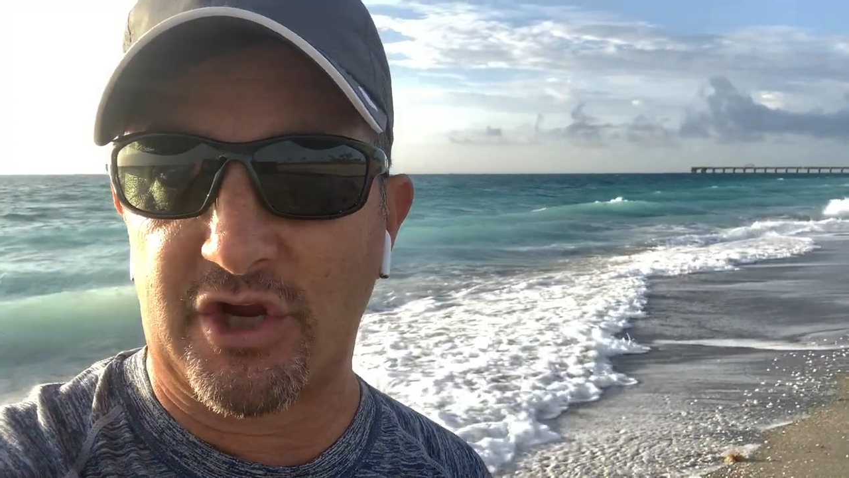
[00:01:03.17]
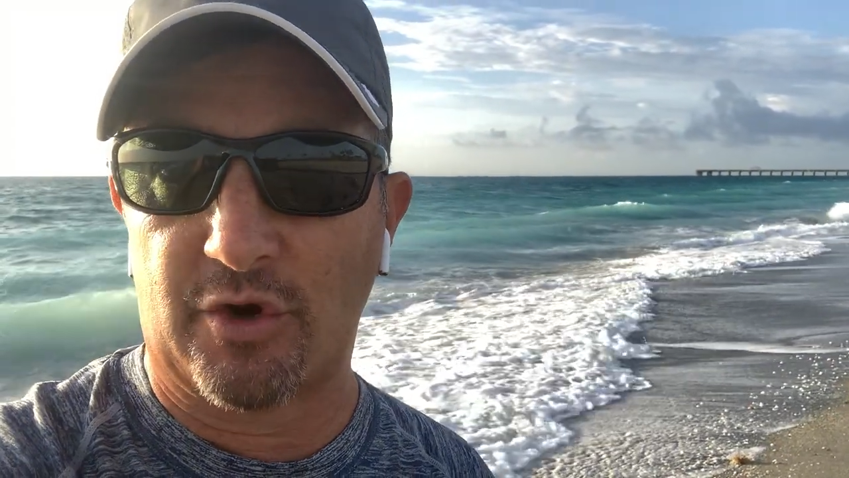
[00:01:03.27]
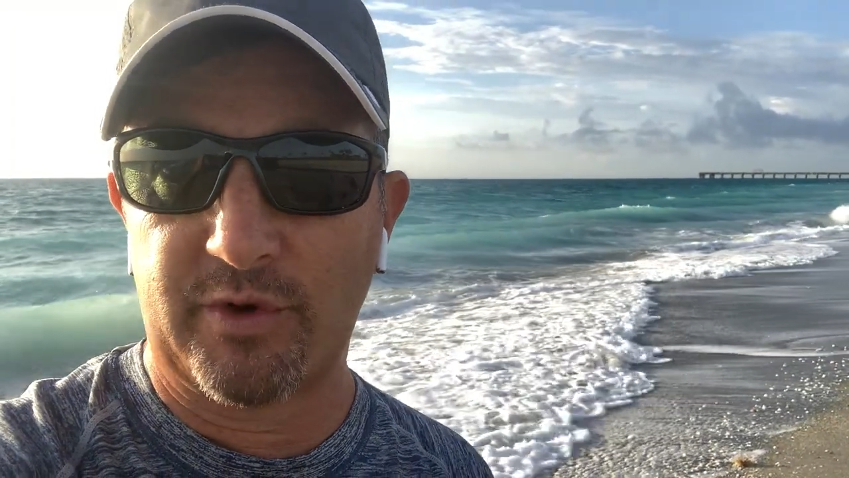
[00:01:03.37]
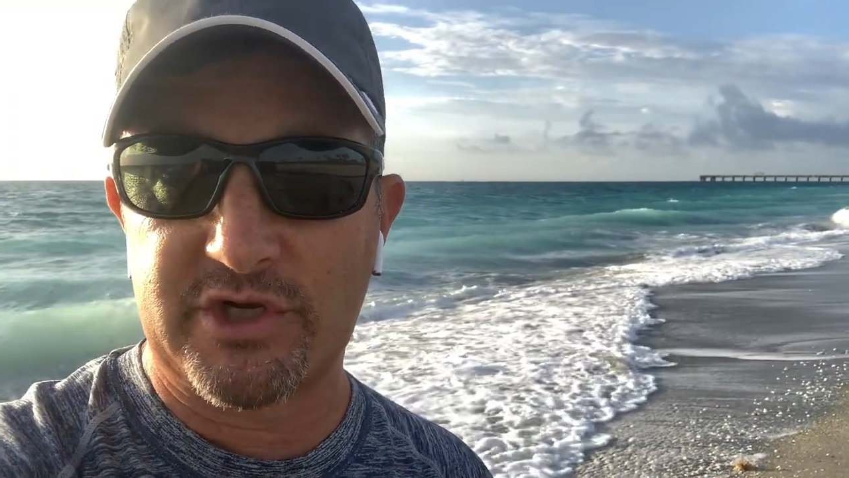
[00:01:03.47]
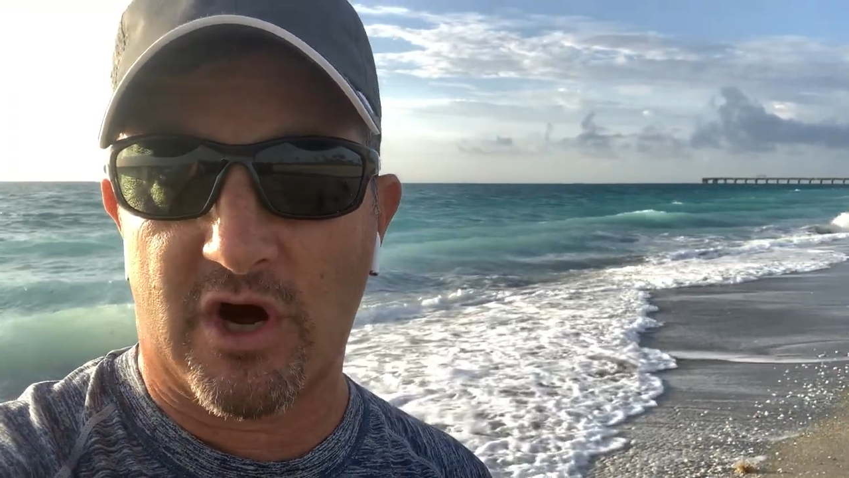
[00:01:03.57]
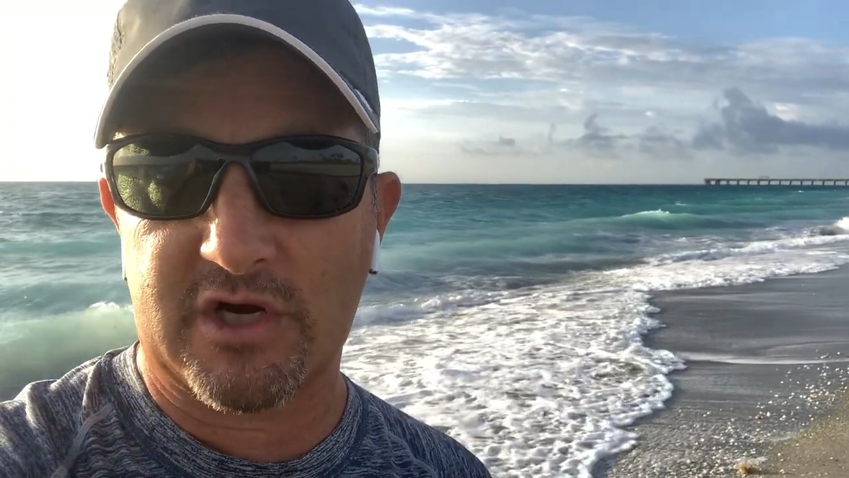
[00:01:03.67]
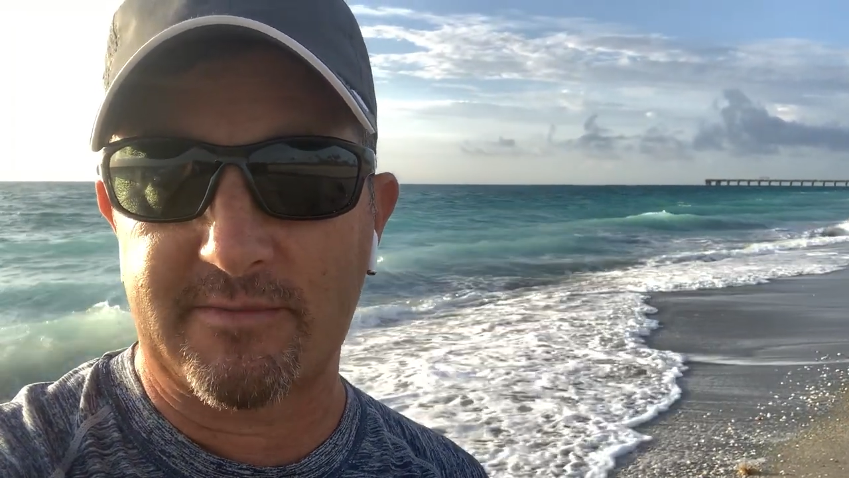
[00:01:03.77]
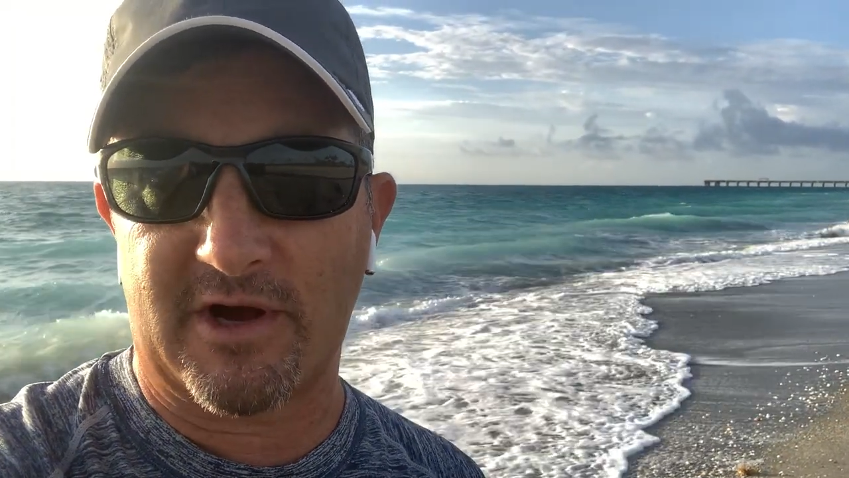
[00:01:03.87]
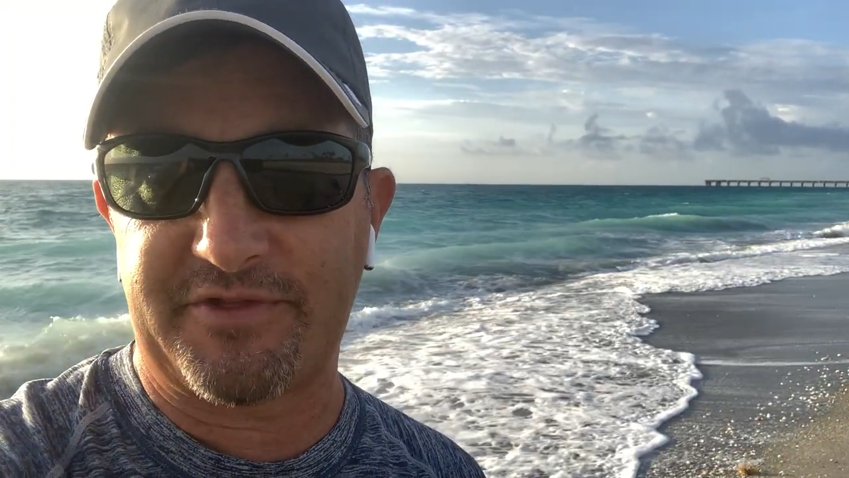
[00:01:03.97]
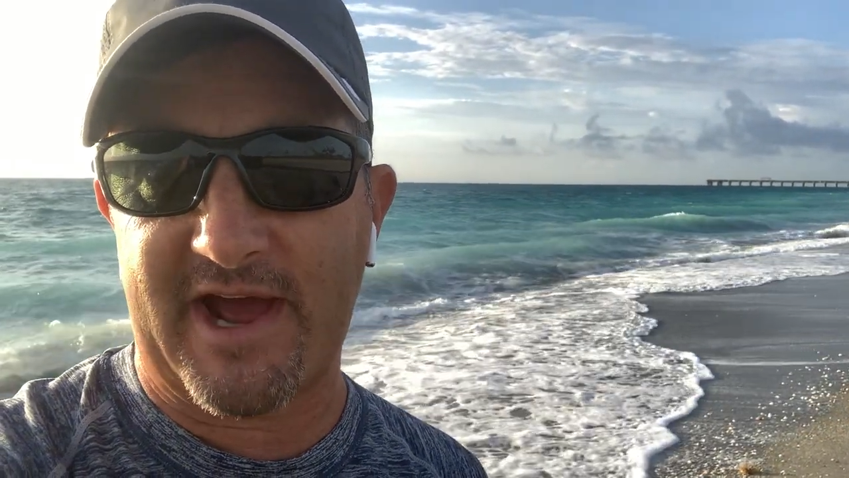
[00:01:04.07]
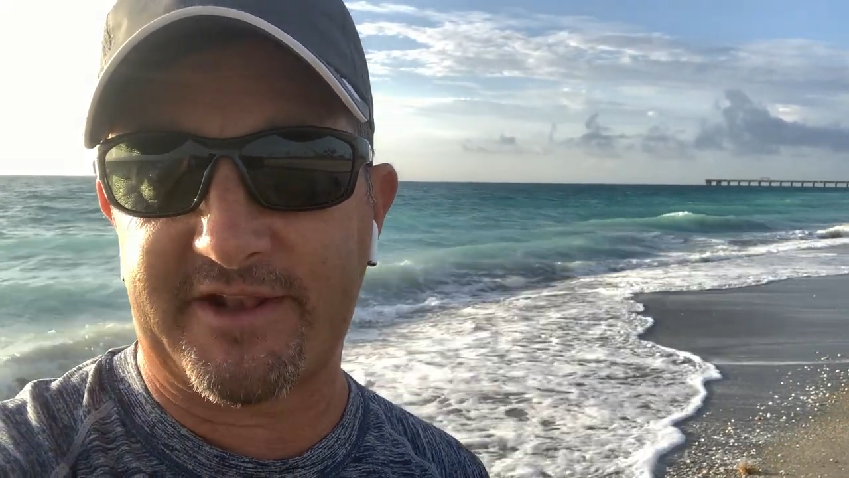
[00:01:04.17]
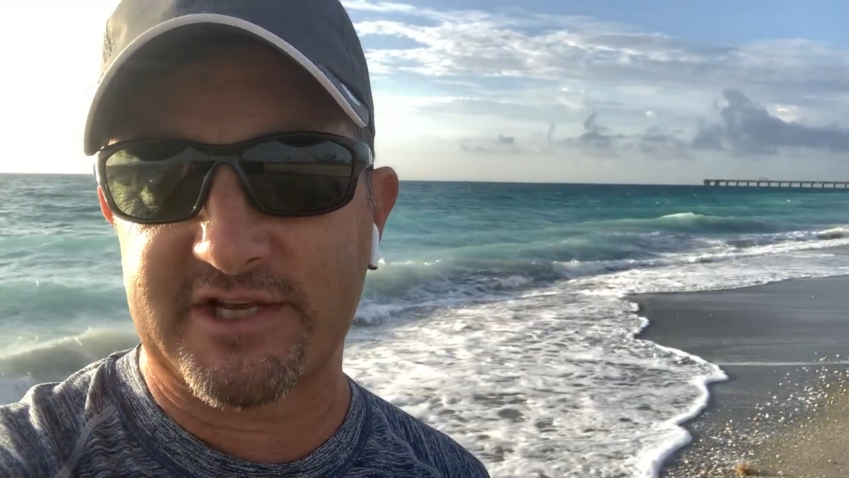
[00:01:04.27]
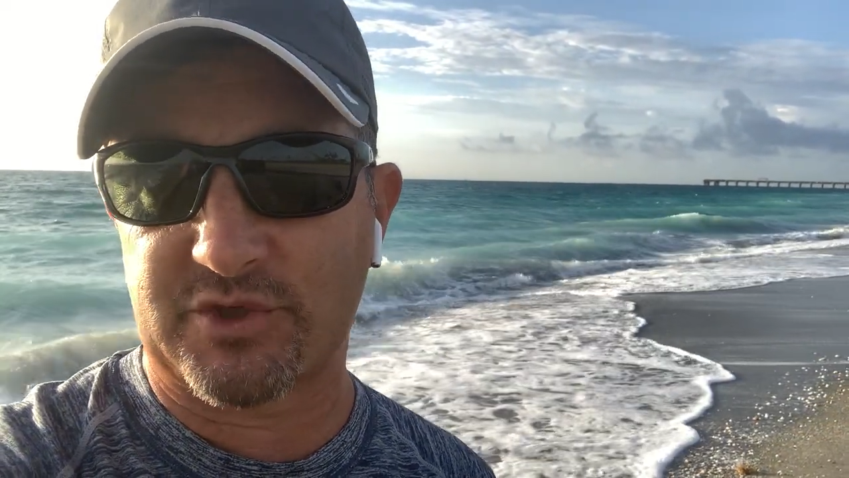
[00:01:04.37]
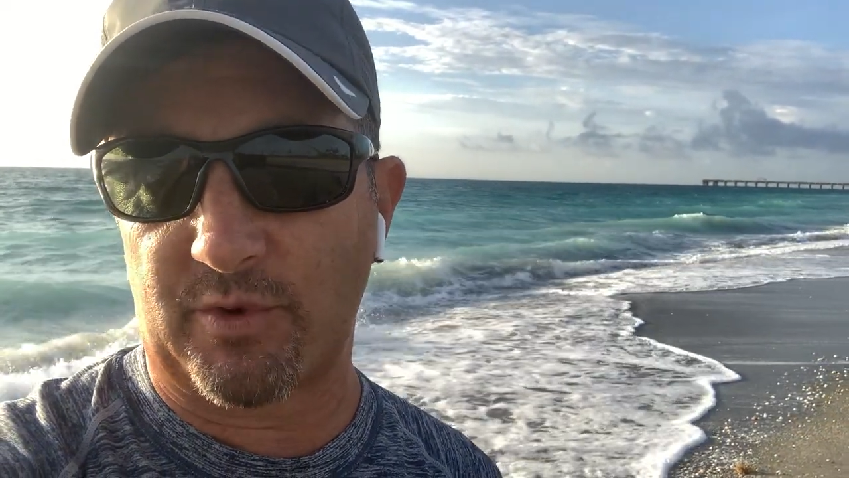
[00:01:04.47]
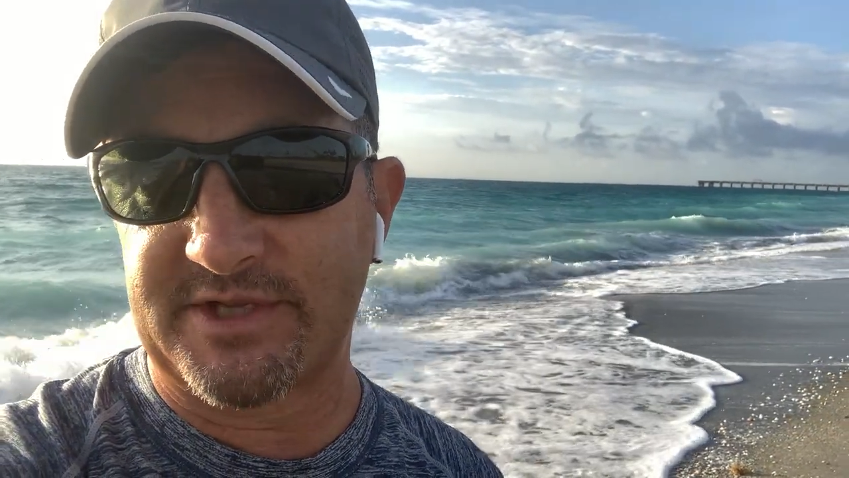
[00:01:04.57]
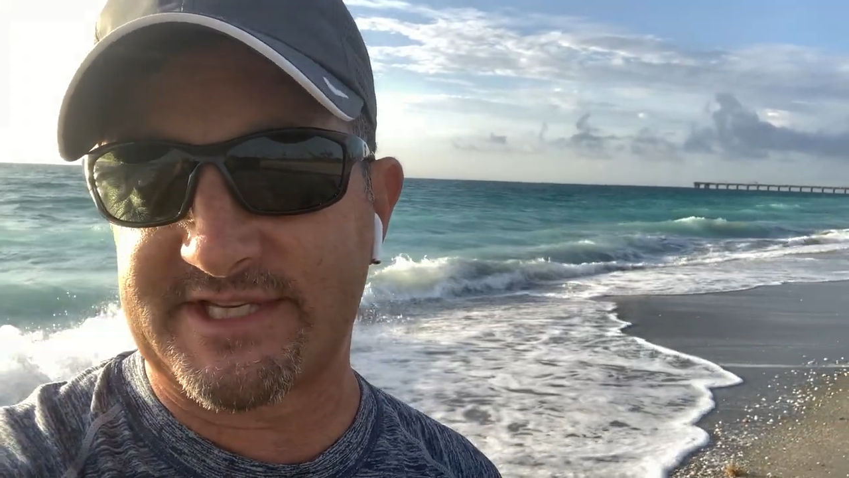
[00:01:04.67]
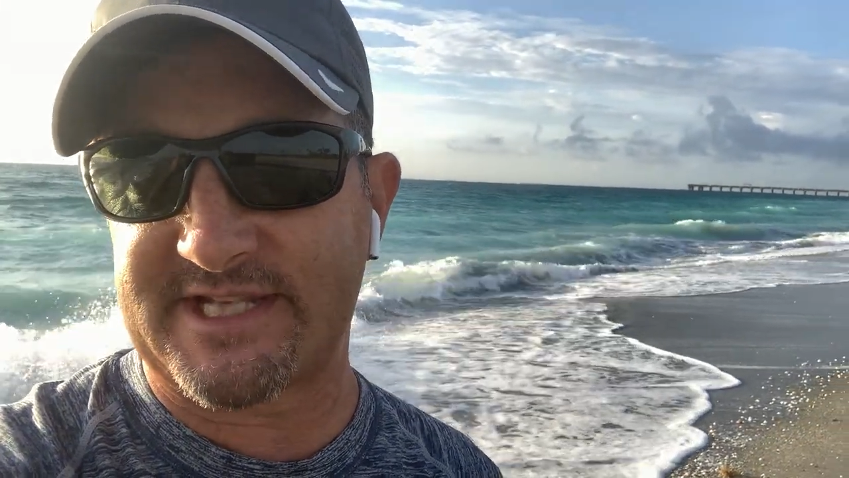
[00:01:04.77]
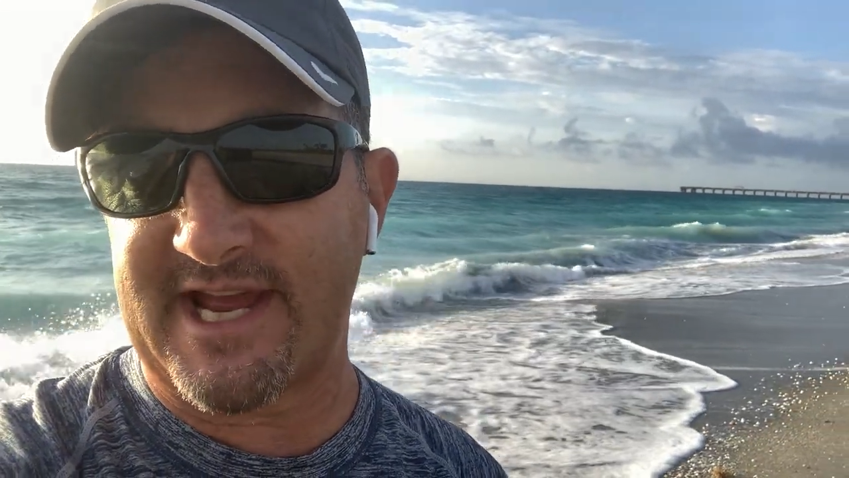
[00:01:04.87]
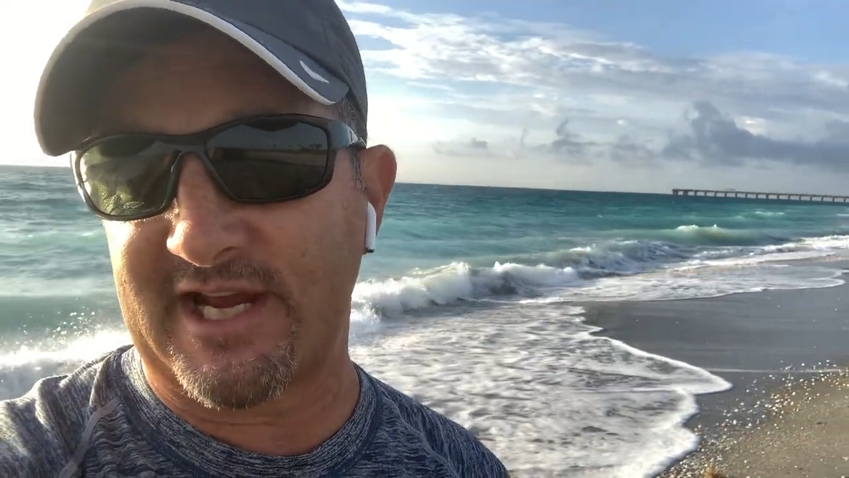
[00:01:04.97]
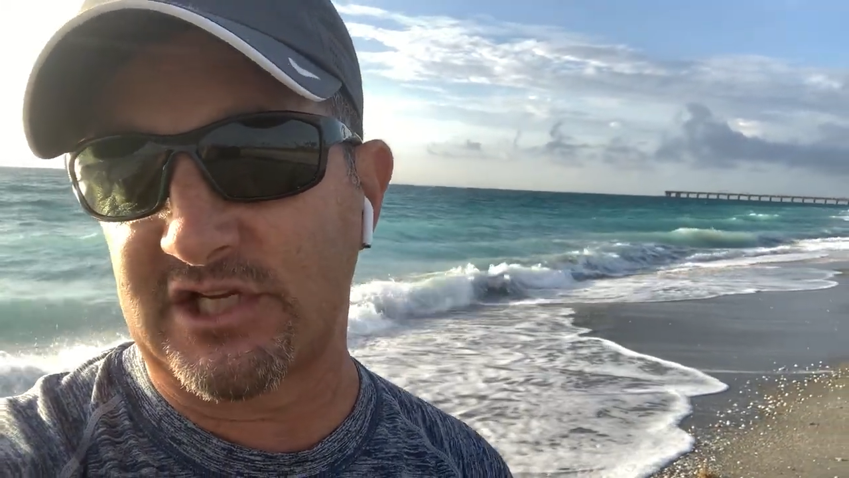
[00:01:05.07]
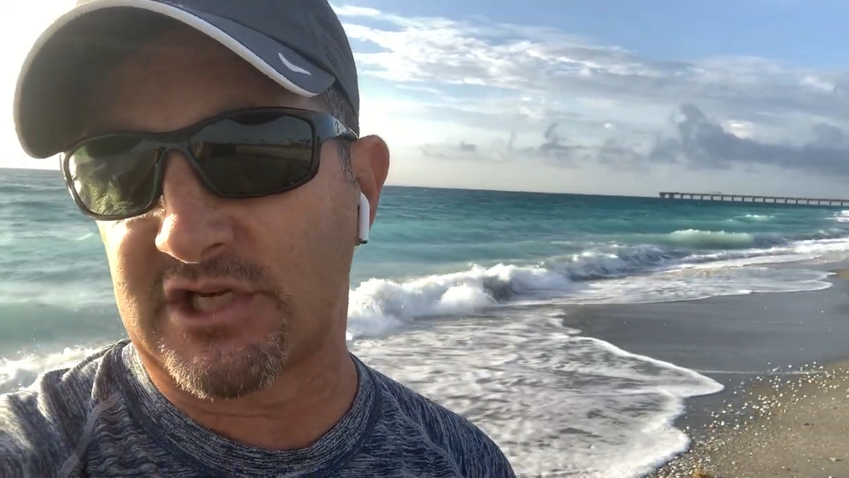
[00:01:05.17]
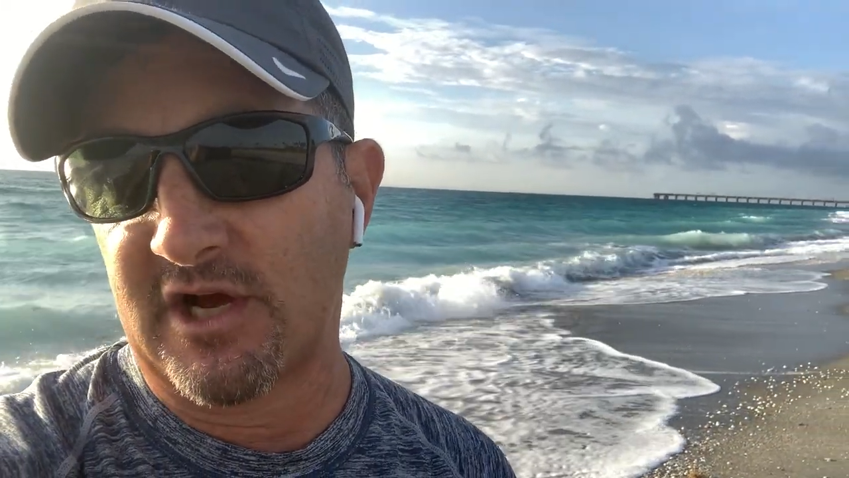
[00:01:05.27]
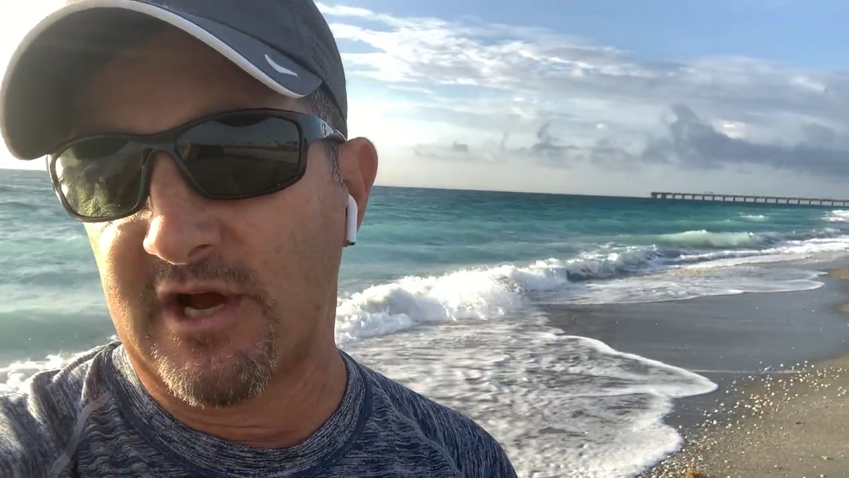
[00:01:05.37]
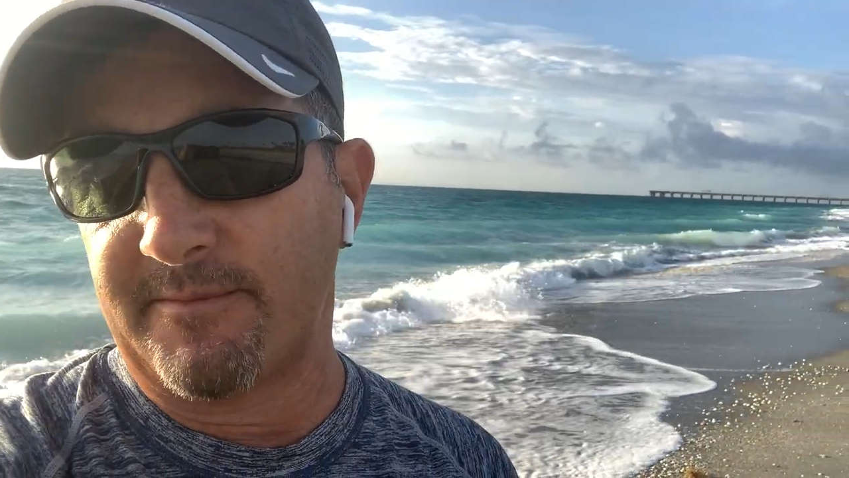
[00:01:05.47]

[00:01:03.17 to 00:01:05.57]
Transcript: You know, we talked about that. This one stings